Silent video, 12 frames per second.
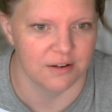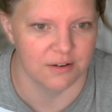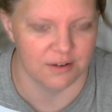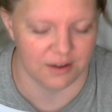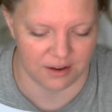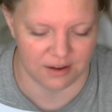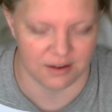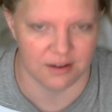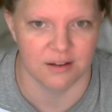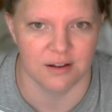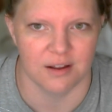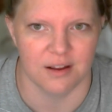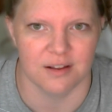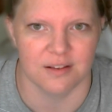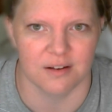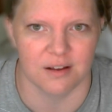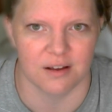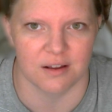Okay, I
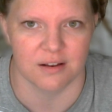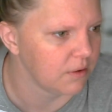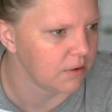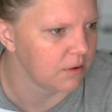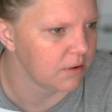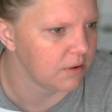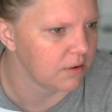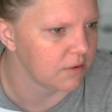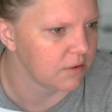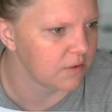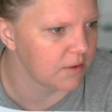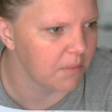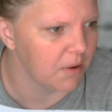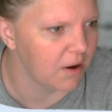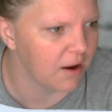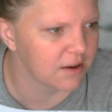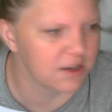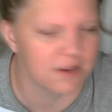guess not. Summer
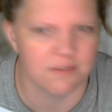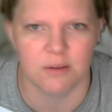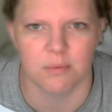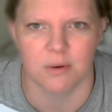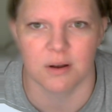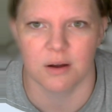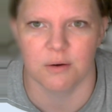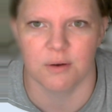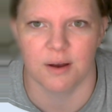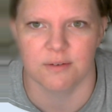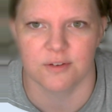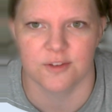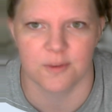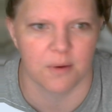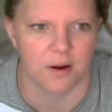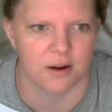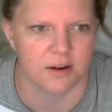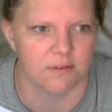activity book. I don't have a
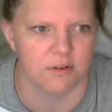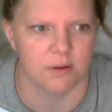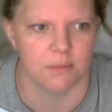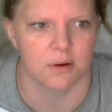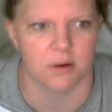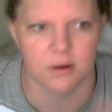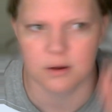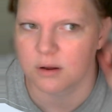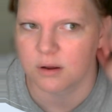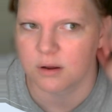summer activity book.